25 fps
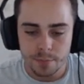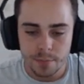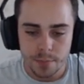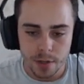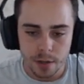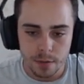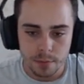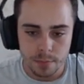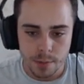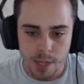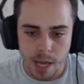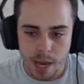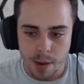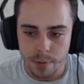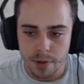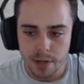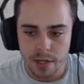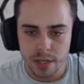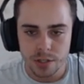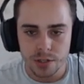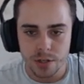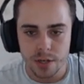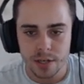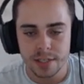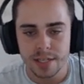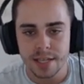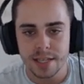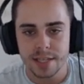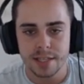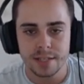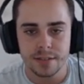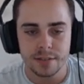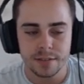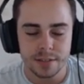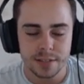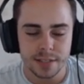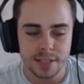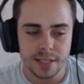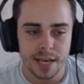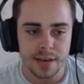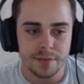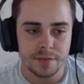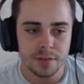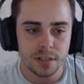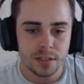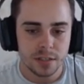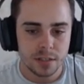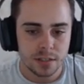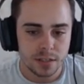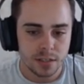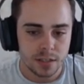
But yeah, we're going to try and take this on together.